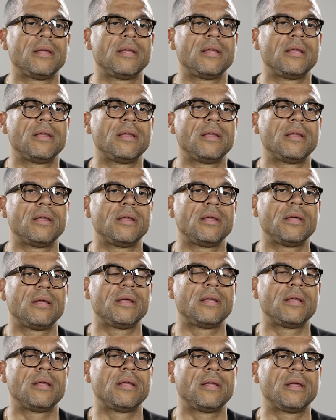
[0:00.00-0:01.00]

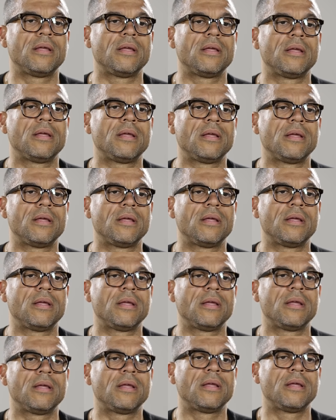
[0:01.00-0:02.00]

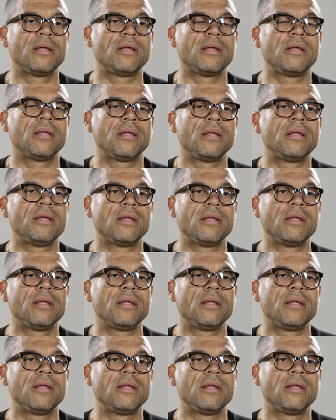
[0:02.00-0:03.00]

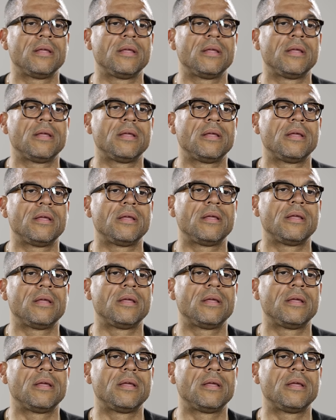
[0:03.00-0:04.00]

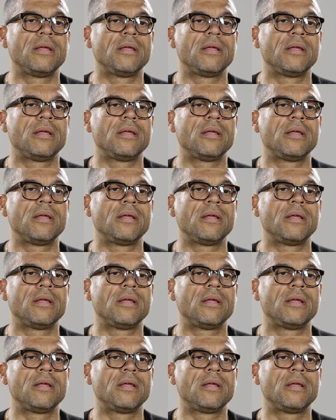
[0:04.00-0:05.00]

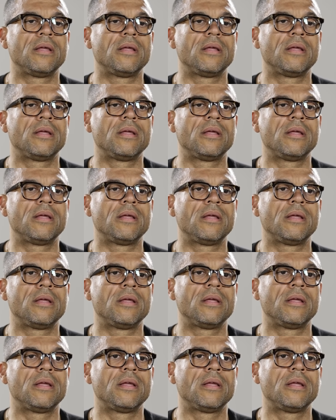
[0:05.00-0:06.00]

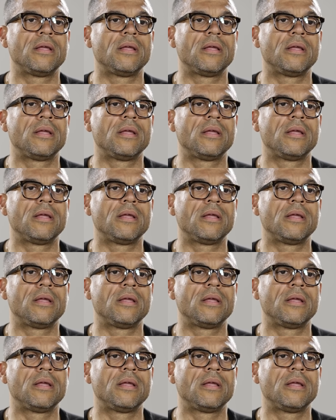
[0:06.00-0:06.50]
[no speech]